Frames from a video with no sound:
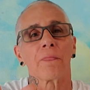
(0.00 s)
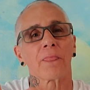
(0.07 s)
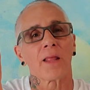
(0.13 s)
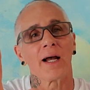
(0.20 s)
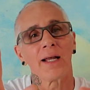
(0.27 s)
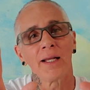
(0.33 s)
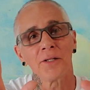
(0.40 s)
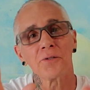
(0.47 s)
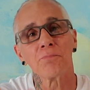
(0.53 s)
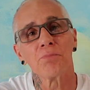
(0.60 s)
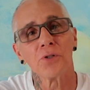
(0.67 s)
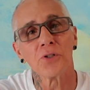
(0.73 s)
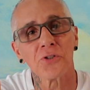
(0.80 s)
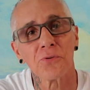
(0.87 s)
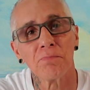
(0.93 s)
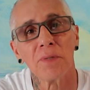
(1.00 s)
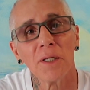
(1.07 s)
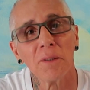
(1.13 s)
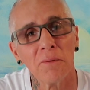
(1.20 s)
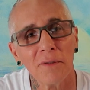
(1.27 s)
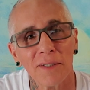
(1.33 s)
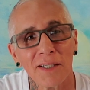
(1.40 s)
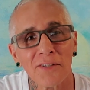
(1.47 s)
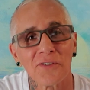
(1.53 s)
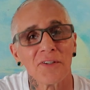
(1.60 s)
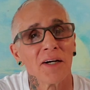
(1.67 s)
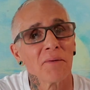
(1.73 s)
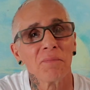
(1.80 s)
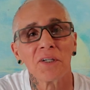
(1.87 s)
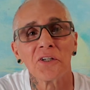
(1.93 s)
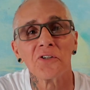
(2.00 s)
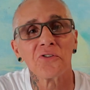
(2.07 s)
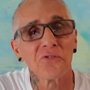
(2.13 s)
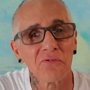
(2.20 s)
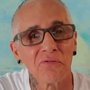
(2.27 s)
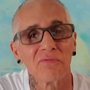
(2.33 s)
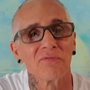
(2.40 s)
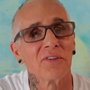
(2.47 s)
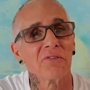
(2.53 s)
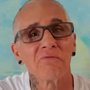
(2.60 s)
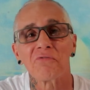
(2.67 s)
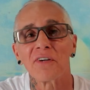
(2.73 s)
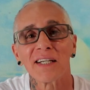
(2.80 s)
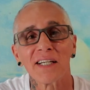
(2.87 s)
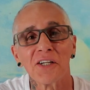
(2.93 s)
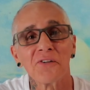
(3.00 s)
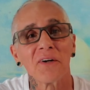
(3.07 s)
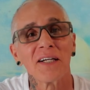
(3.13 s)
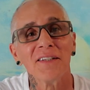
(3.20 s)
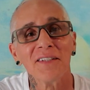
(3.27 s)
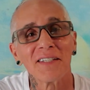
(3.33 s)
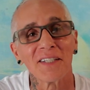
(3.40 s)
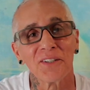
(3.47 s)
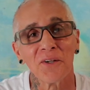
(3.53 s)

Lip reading: I hate to burst your bubble. It's not because you're freaking great looking.